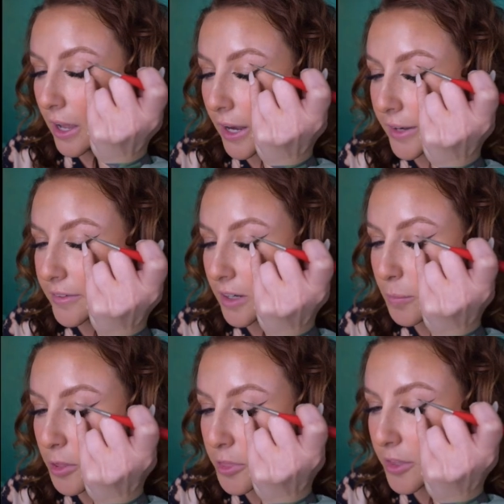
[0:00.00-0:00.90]
and it's going to
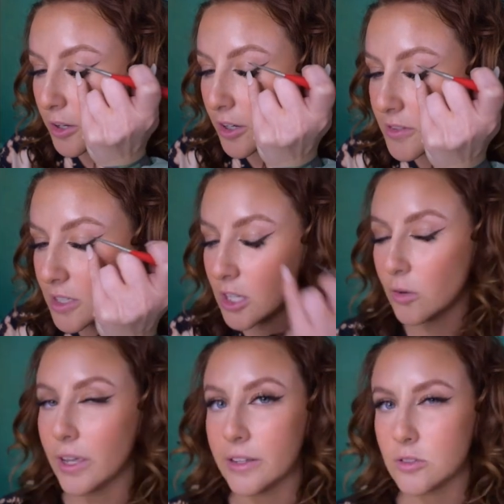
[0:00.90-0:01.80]
be thinner as I go
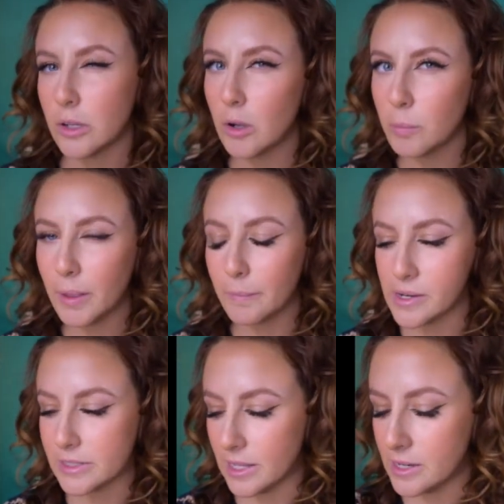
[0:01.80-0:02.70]
in. So I hope that
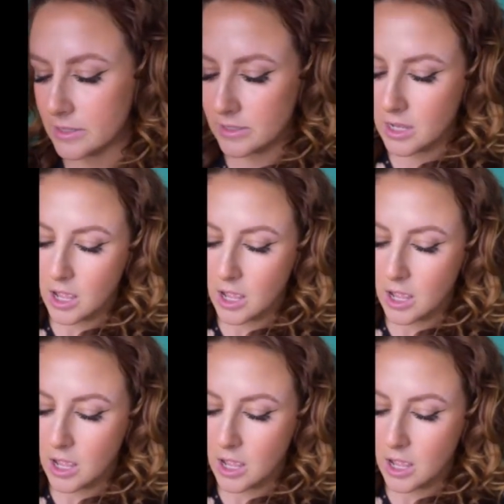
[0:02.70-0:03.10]
makes sense.